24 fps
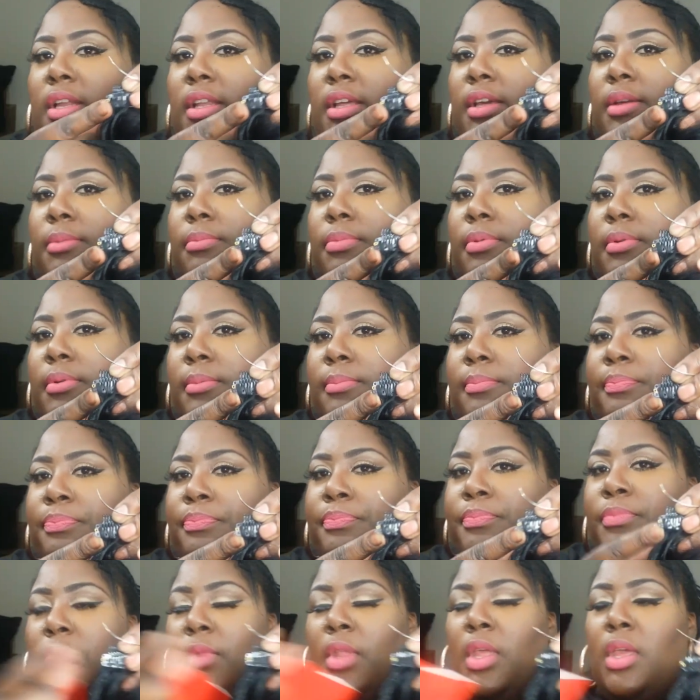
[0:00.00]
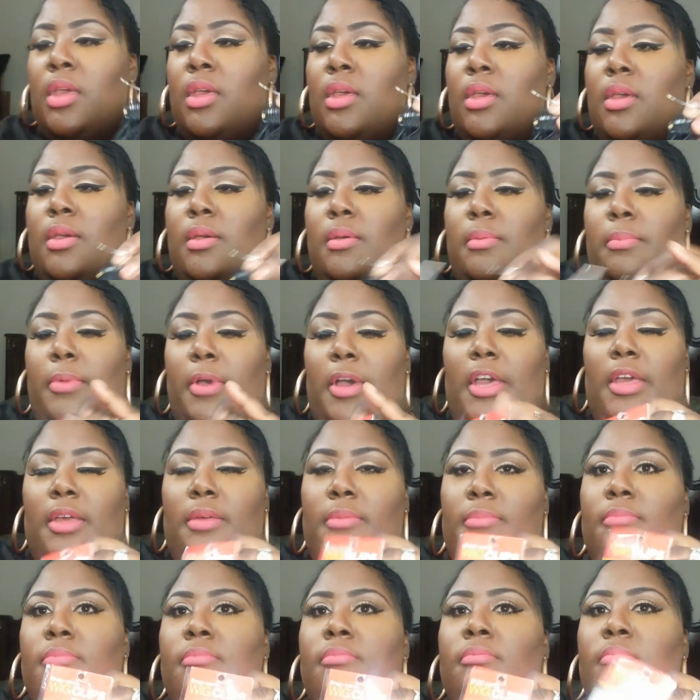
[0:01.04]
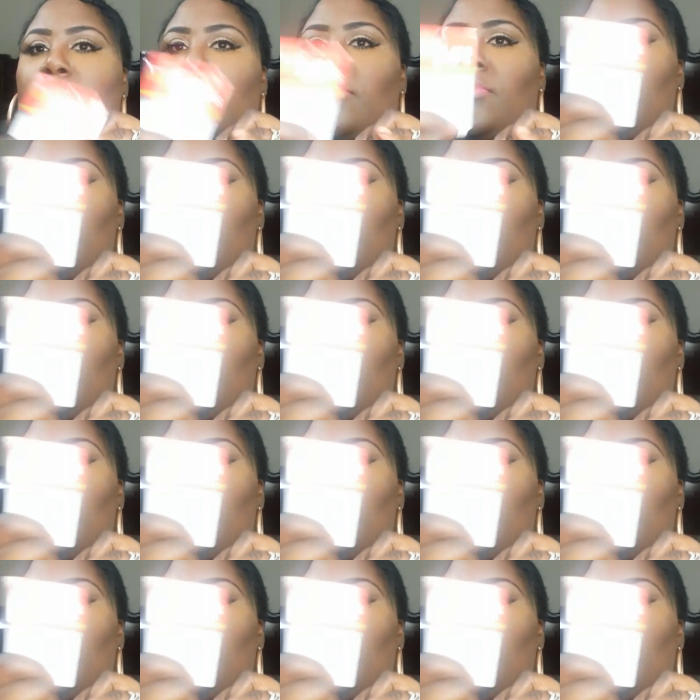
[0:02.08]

clip, but